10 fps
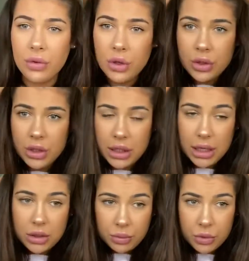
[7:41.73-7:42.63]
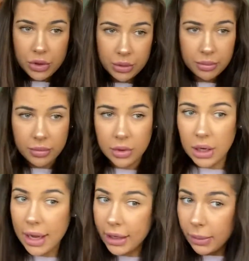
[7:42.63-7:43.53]
you did want to
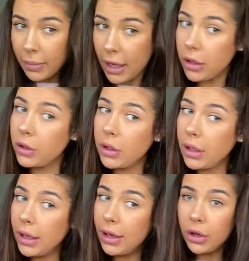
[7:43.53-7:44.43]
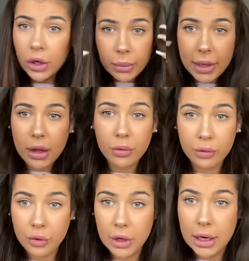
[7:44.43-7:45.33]
like make it look a bit
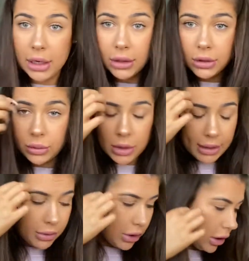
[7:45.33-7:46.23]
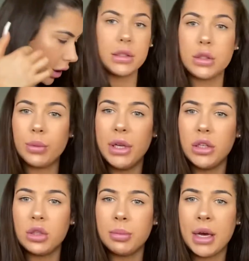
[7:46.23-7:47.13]
fuller, what I would do,
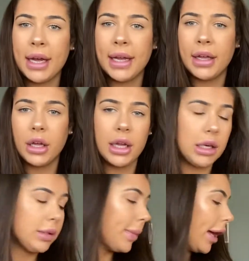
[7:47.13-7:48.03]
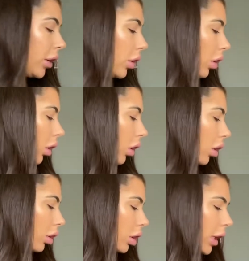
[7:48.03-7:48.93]
switch my curlers back
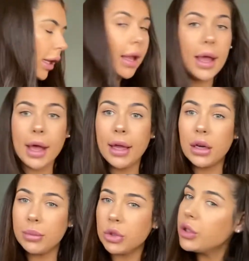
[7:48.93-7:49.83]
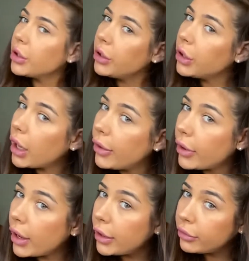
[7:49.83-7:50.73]
on, and I'm just going to
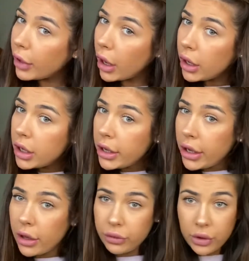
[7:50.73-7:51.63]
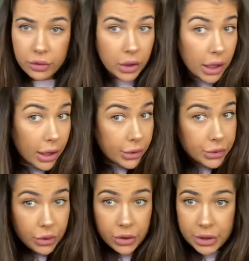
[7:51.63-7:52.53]
go over a few of the
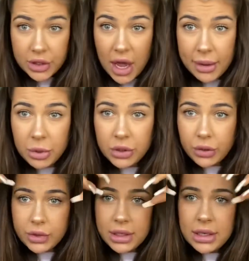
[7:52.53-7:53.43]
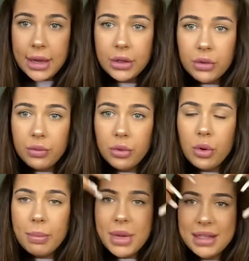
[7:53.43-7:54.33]
curls on the side, because obviously now
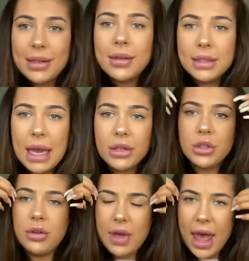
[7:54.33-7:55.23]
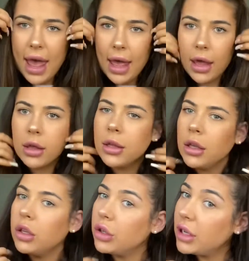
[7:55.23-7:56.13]
you're missing a section of hair.
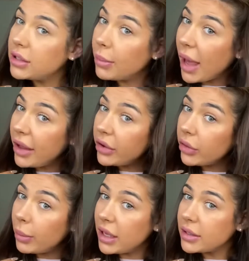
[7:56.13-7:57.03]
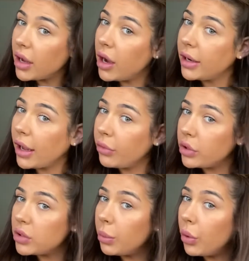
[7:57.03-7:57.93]
You need to make the bits that are now
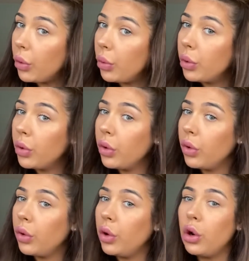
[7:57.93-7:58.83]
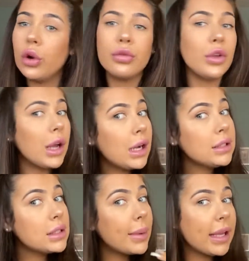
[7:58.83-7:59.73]
visible look
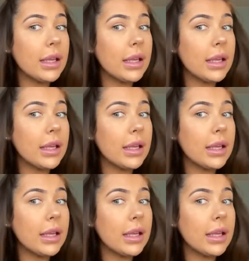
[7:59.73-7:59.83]
fuller, to make it